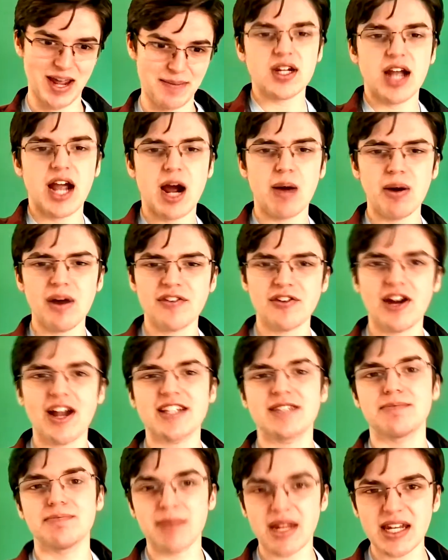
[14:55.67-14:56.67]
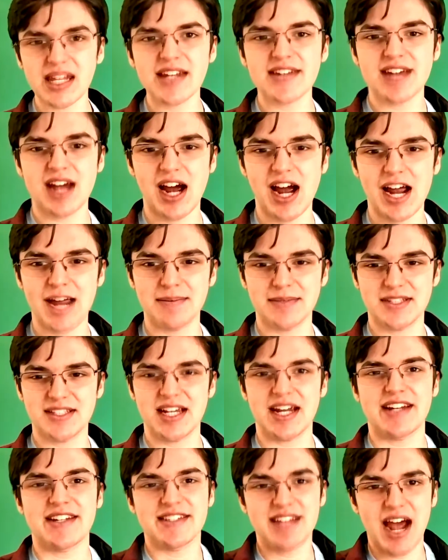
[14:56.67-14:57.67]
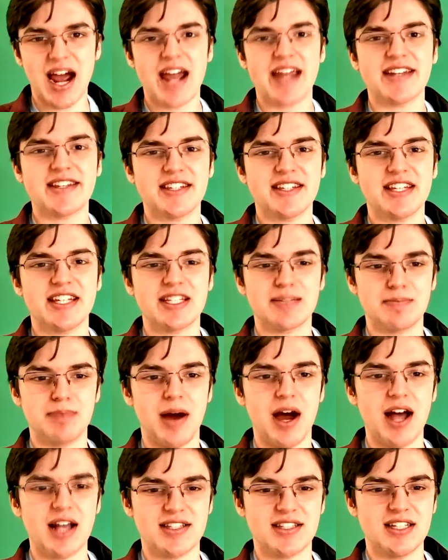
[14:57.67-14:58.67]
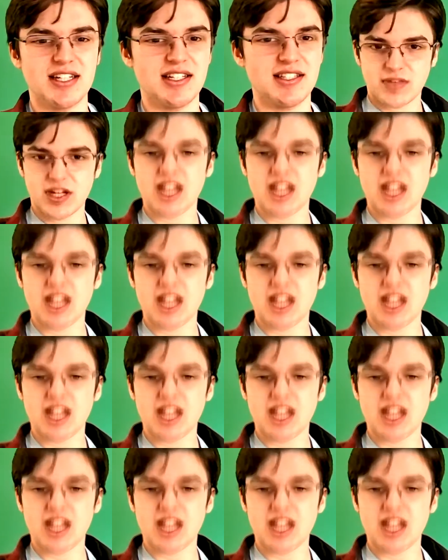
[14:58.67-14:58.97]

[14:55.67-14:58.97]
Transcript: However, as many times as I died to these bosses,